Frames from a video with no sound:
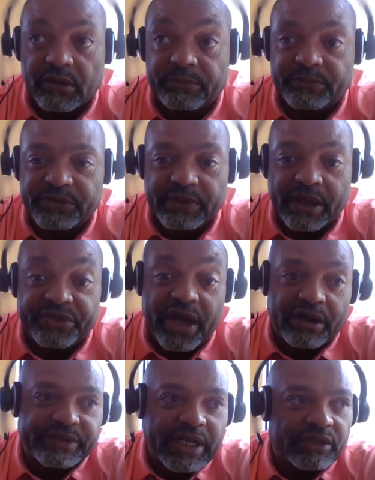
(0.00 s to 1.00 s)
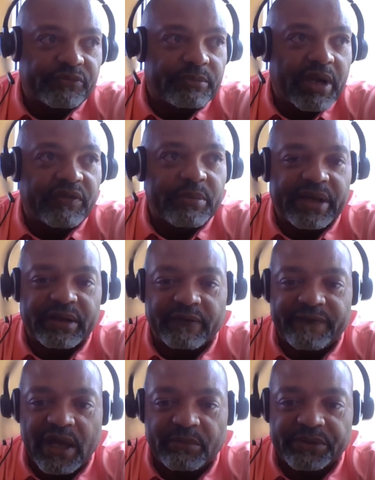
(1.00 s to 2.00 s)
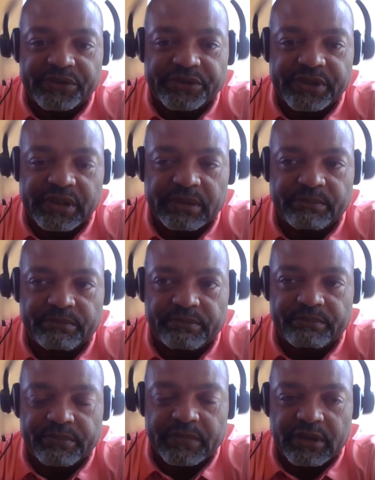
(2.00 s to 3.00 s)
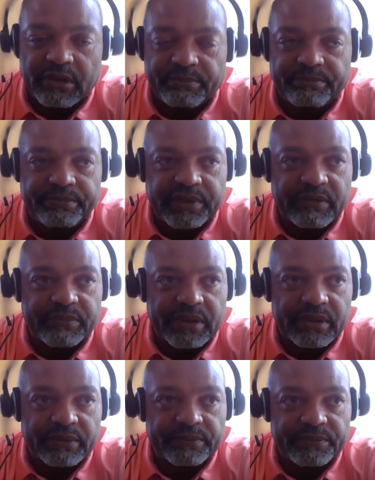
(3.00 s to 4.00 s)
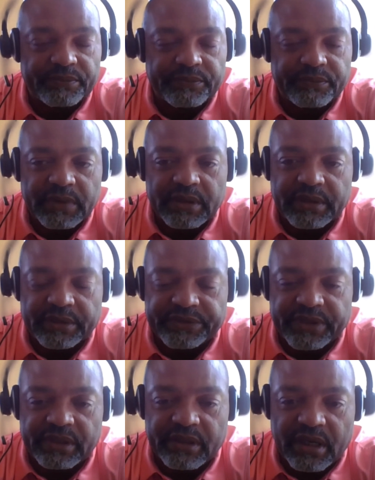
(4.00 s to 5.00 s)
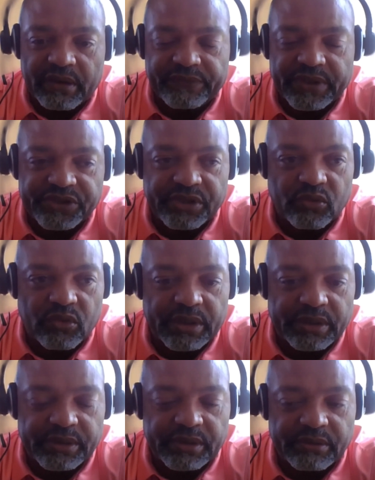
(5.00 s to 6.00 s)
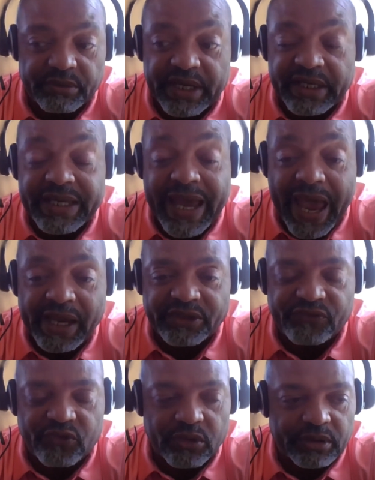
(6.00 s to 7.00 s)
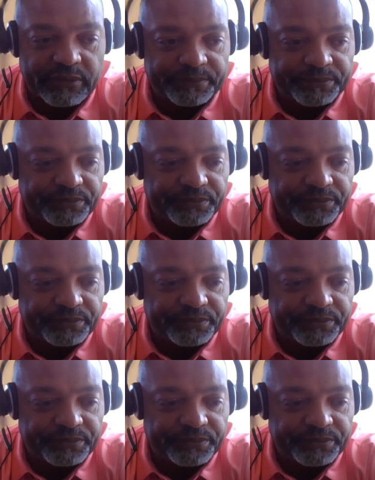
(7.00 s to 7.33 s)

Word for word: or a thousand dollars from everybody in the family, so she can, you know, give him the the send off that she wanted to, that he asked for,